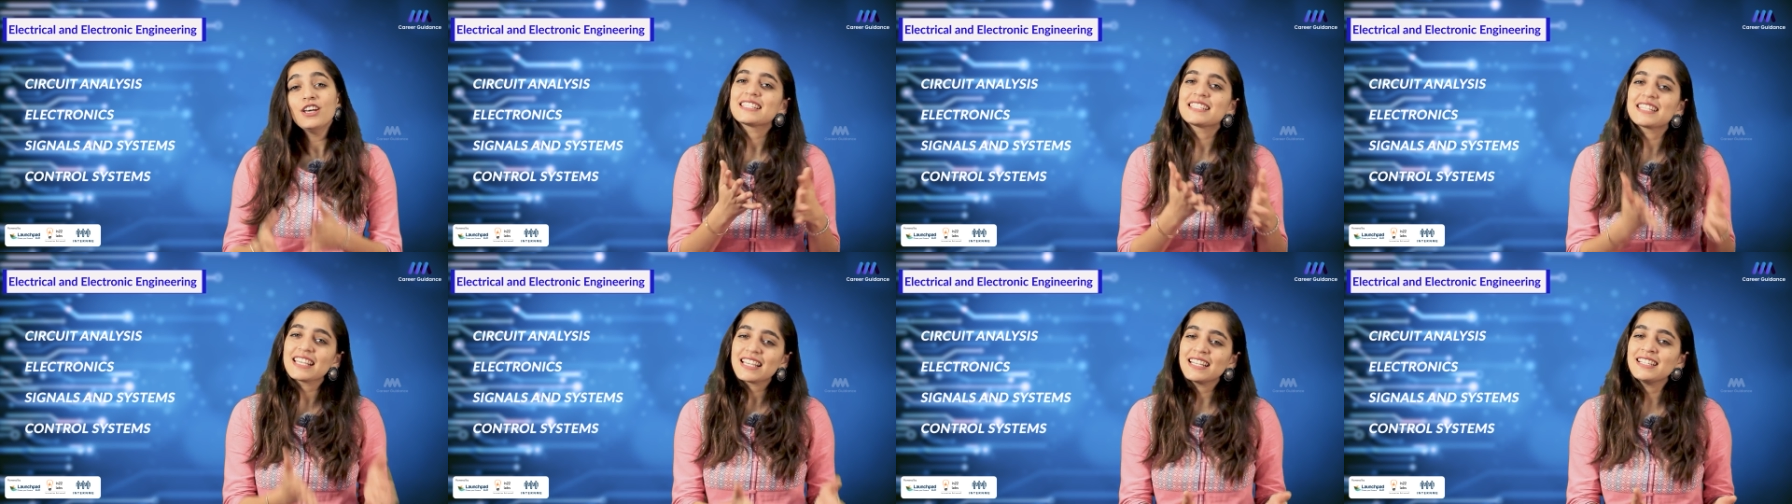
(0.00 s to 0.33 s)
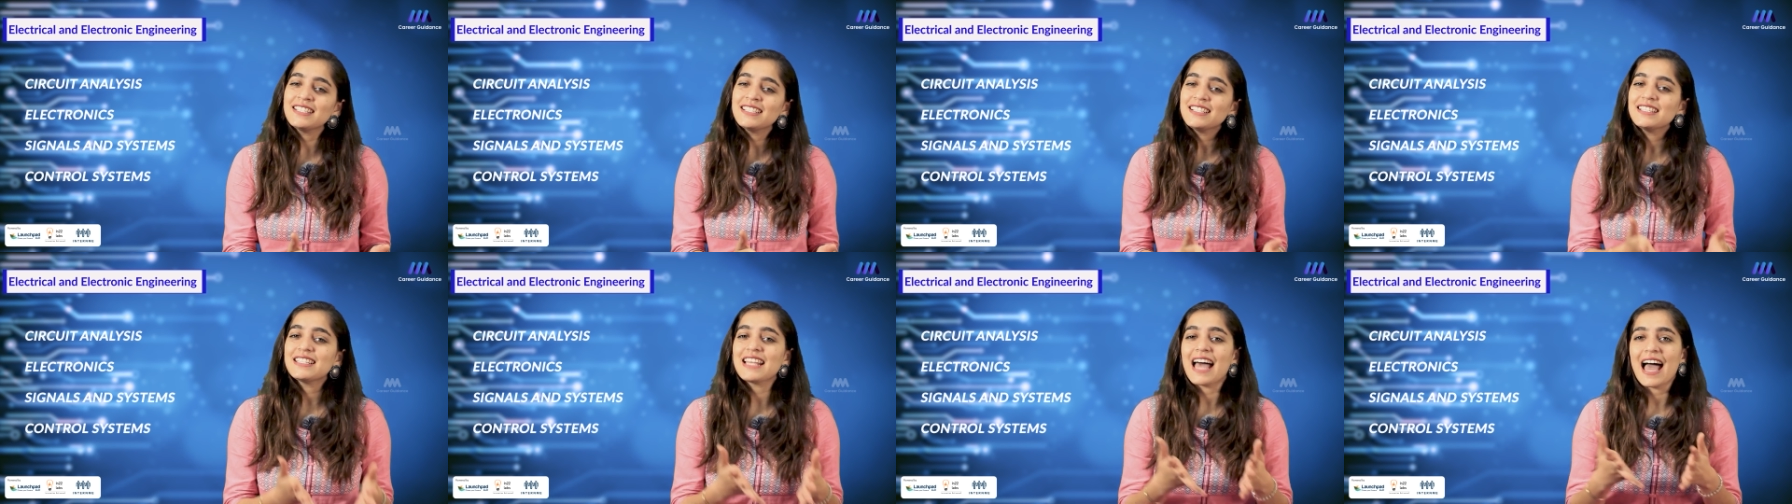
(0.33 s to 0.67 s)

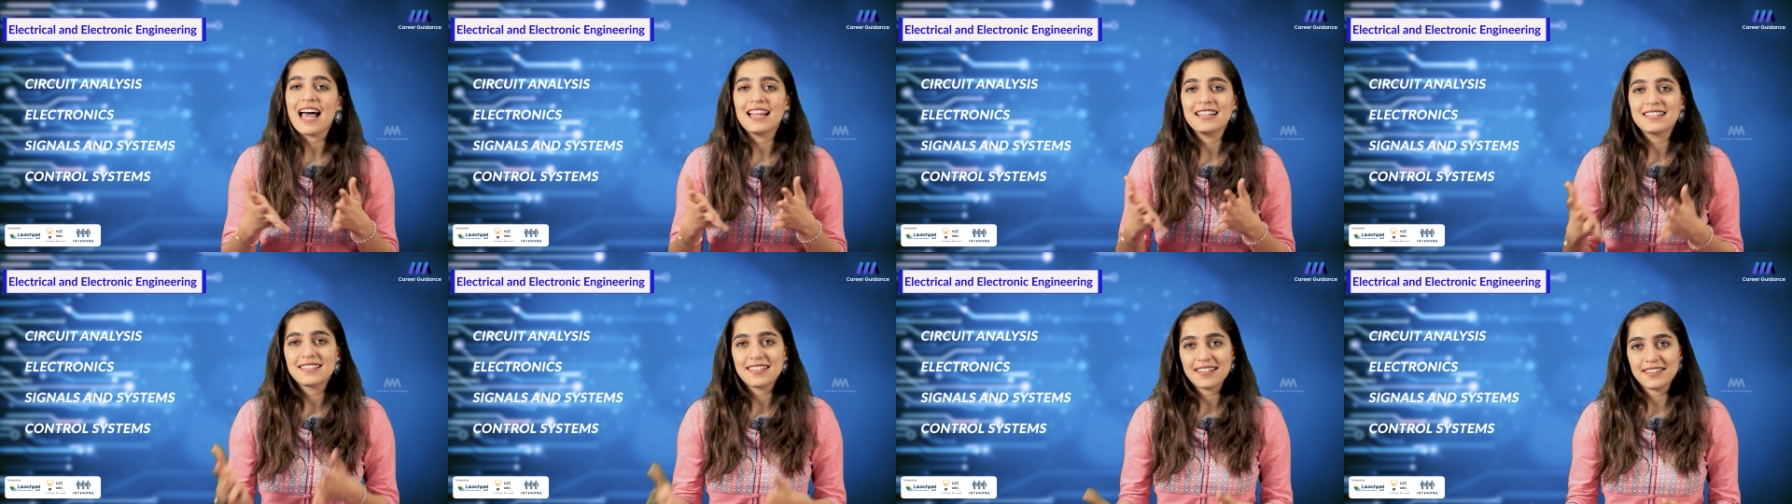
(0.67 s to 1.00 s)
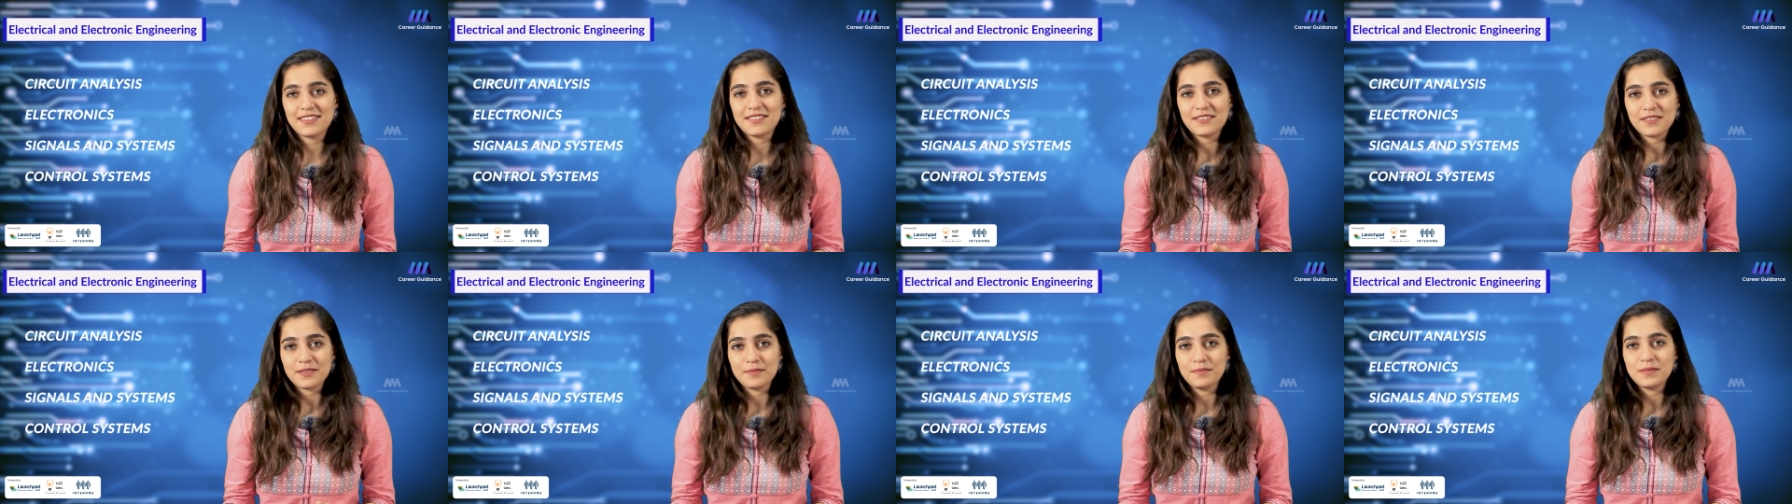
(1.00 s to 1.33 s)
signals and
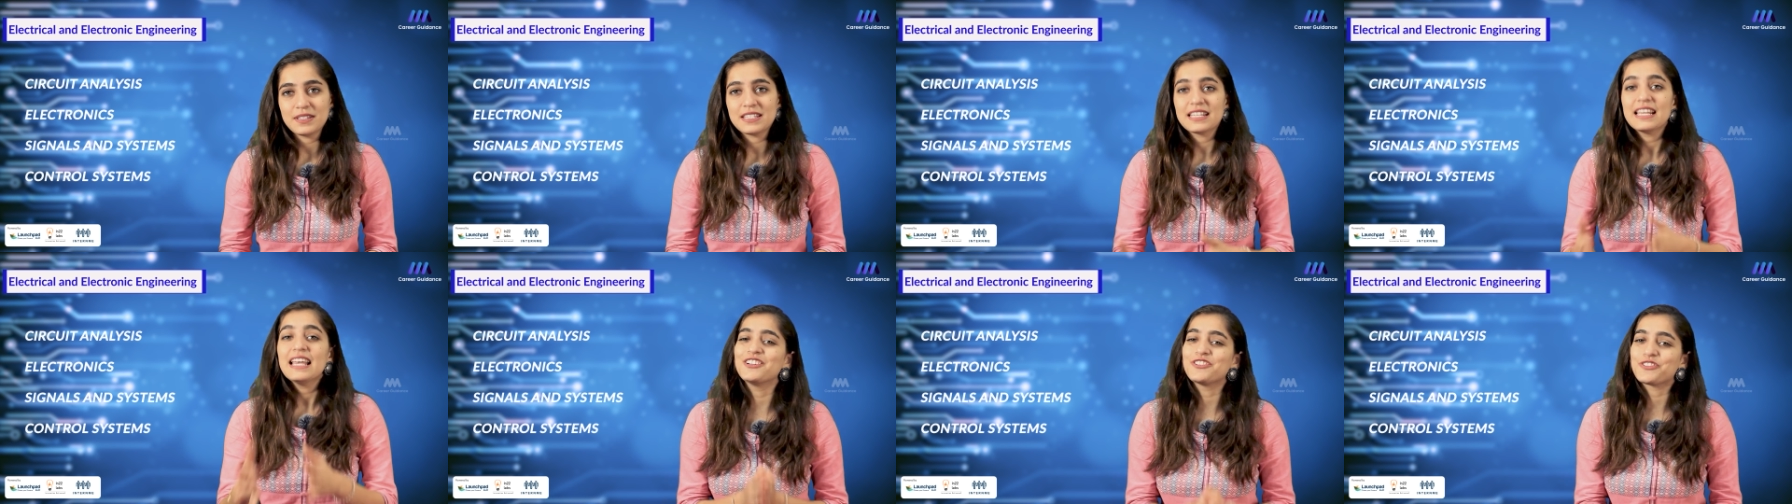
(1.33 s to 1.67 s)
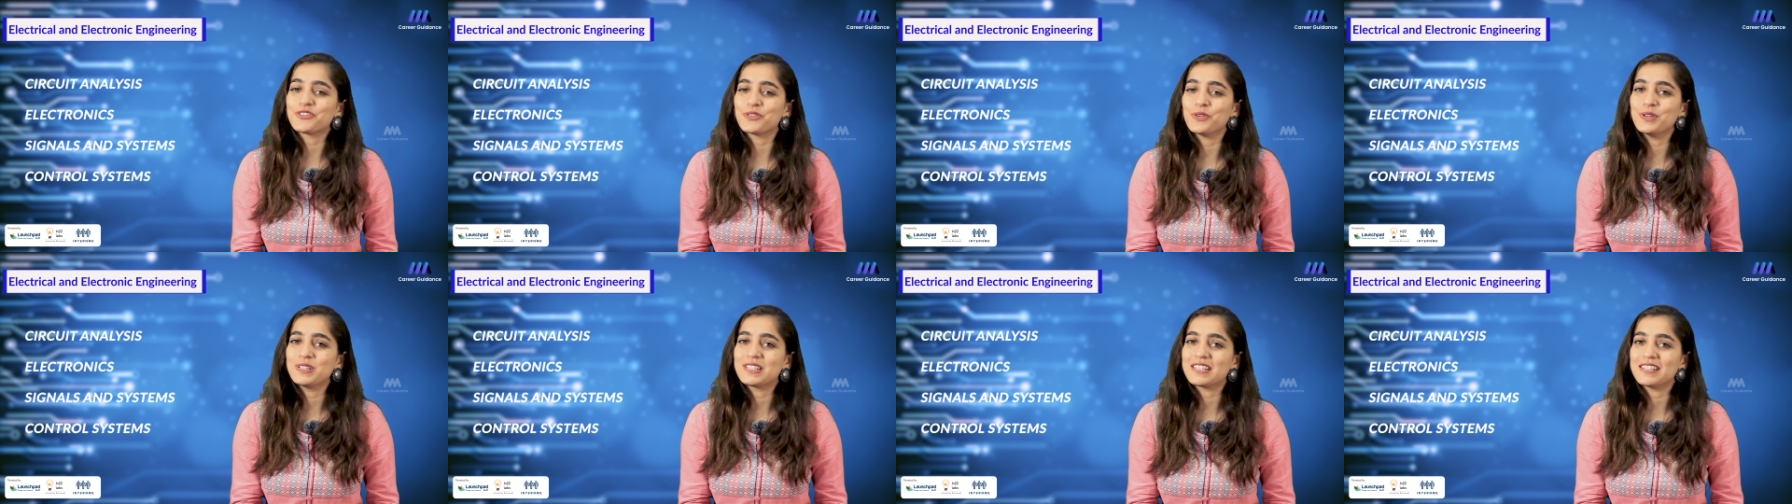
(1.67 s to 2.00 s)
systems,
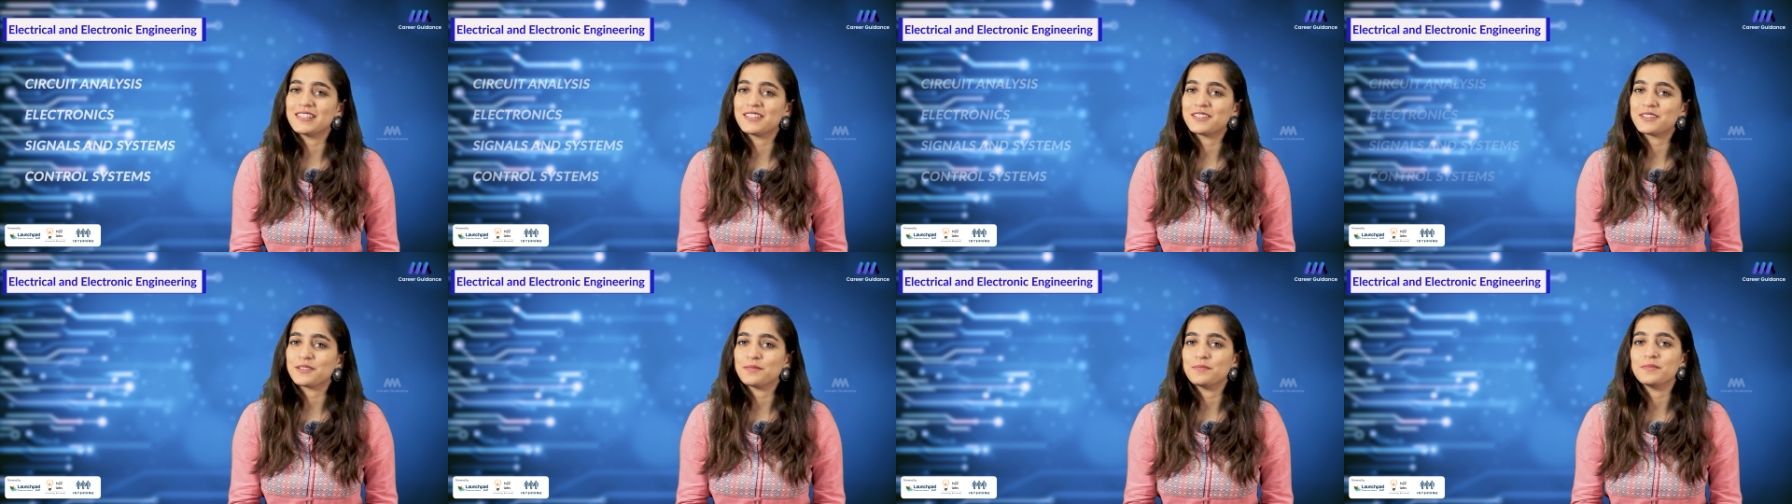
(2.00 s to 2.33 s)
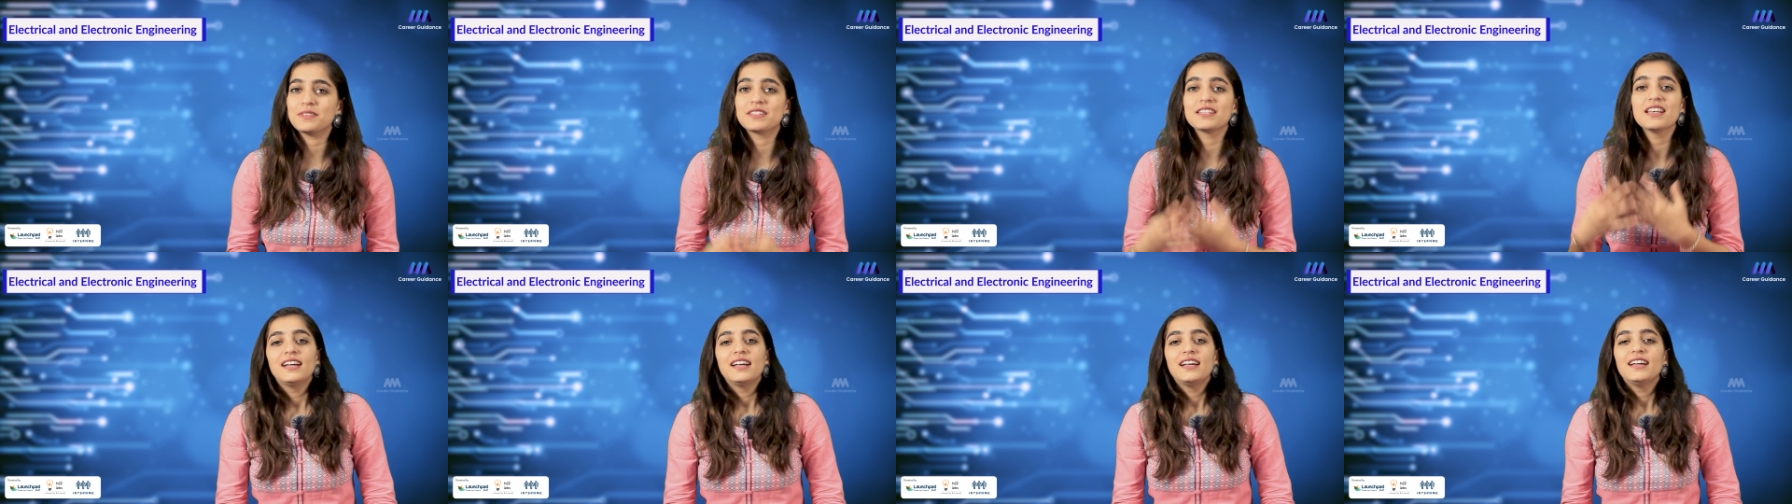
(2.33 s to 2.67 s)
control
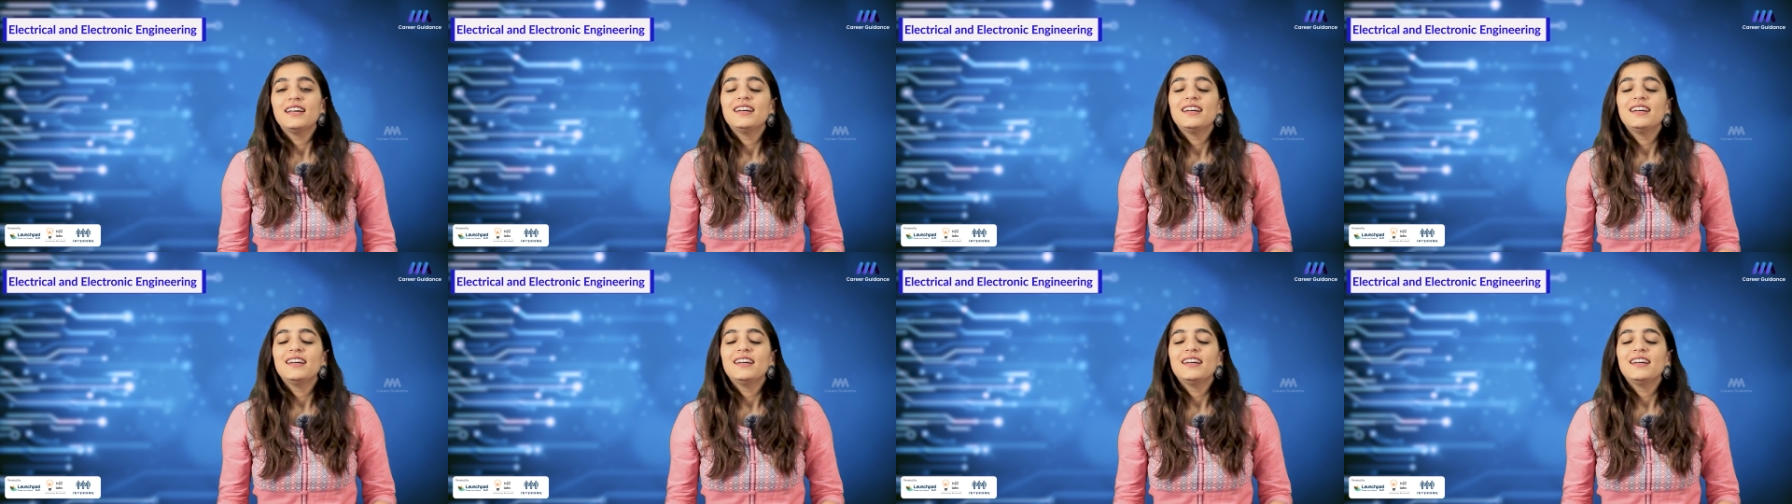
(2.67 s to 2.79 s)
systems.